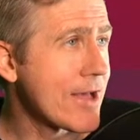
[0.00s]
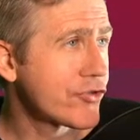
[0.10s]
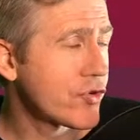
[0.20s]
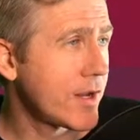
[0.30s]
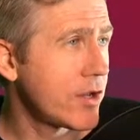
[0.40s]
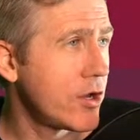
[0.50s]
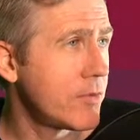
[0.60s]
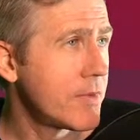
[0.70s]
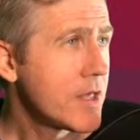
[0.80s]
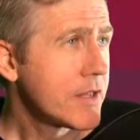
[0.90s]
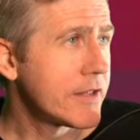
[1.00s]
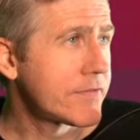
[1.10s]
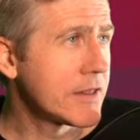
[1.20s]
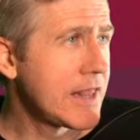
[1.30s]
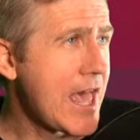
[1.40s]
Train Home. It's
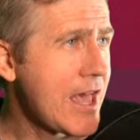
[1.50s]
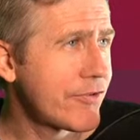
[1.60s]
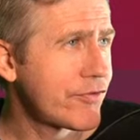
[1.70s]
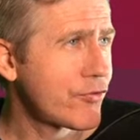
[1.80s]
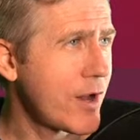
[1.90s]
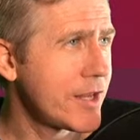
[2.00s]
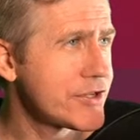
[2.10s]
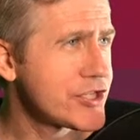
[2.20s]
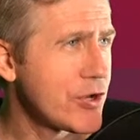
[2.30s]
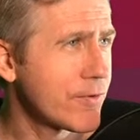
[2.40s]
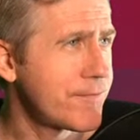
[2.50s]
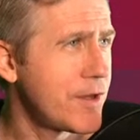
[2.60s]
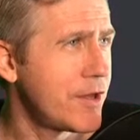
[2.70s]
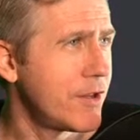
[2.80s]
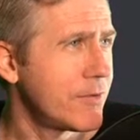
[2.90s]
the last train to
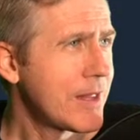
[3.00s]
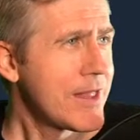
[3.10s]
Tocqueville.